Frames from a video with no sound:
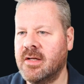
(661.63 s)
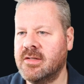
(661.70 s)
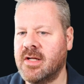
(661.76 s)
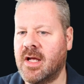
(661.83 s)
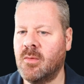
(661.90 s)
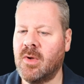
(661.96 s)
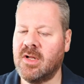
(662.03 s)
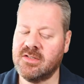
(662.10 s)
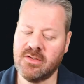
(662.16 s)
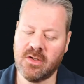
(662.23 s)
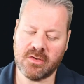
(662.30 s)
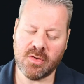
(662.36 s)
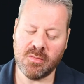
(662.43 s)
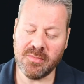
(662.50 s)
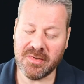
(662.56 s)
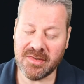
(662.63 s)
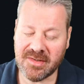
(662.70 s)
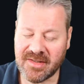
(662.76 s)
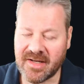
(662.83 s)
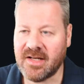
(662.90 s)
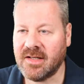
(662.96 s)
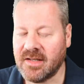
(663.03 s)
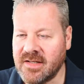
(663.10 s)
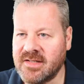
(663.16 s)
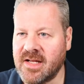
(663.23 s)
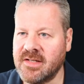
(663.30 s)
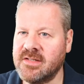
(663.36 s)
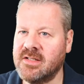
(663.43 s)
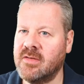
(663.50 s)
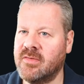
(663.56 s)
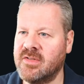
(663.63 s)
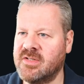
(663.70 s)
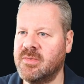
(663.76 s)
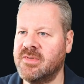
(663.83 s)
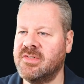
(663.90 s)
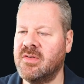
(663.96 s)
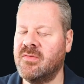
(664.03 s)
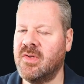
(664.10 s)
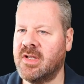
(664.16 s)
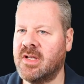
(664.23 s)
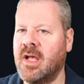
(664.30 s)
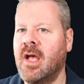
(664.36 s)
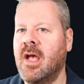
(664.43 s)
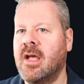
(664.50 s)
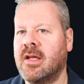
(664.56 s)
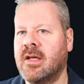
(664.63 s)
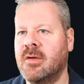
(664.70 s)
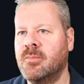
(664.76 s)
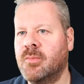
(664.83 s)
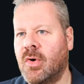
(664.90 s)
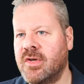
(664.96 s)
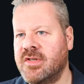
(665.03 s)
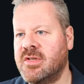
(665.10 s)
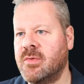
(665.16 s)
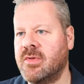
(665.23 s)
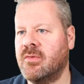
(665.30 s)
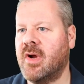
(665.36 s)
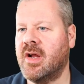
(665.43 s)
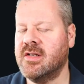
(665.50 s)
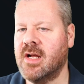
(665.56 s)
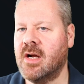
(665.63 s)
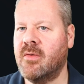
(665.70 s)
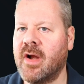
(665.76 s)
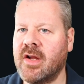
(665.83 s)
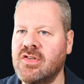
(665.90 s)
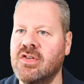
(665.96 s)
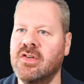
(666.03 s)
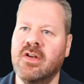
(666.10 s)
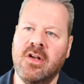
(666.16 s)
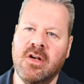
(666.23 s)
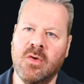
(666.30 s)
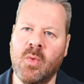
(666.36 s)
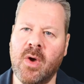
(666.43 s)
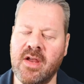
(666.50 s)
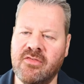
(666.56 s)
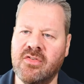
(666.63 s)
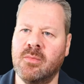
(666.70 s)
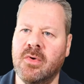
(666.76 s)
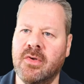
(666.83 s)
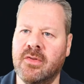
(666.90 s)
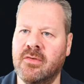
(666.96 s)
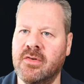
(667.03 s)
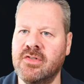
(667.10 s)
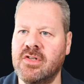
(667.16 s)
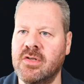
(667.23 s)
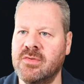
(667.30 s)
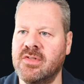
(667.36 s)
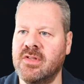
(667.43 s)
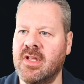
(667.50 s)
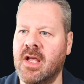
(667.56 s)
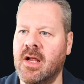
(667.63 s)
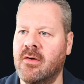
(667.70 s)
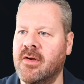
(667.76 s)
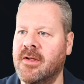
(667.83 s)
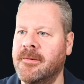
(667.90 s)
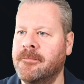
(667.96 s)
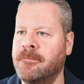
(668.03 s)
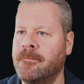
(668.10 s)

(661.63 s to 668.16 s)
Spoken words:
while it's not completely sensitive and specific, can point you in the right direction and away from other issues in the area.